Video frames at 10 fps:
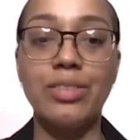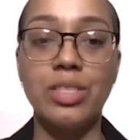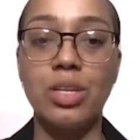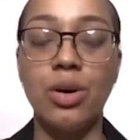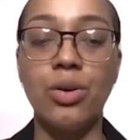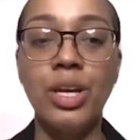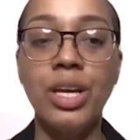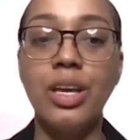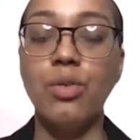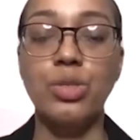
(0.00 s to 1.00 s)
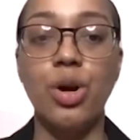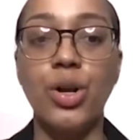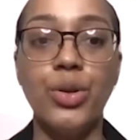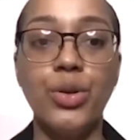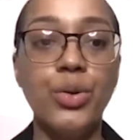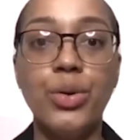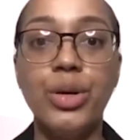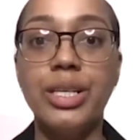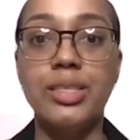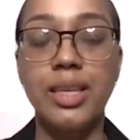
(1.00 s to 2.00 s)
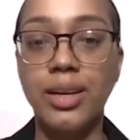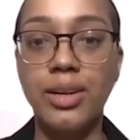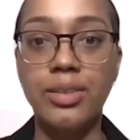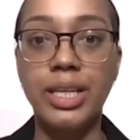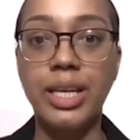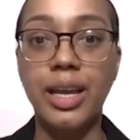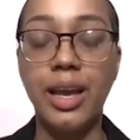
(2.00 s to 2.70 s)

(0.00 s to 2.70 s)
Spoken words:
so it was all new and scary,